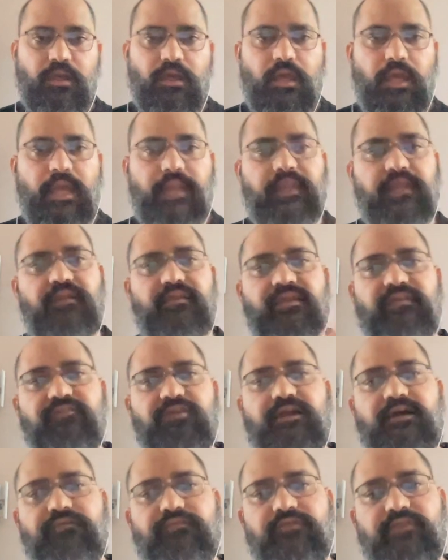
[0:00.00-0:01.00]
and in,
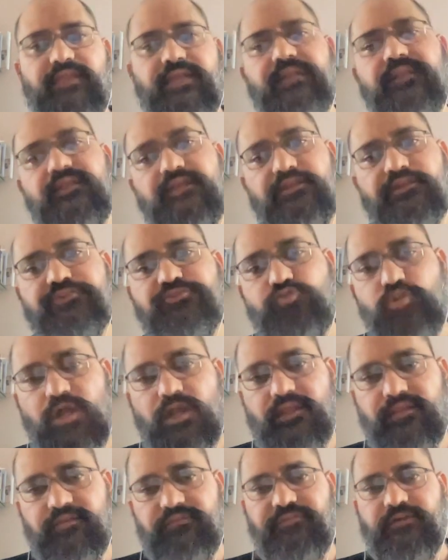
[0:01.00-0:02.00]
even after that they issued
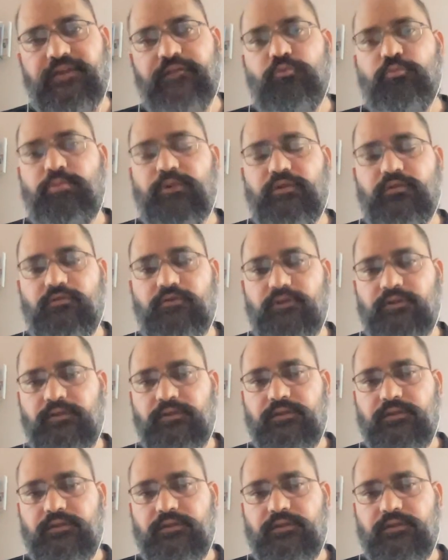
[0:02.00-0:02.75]
another 5 rupee note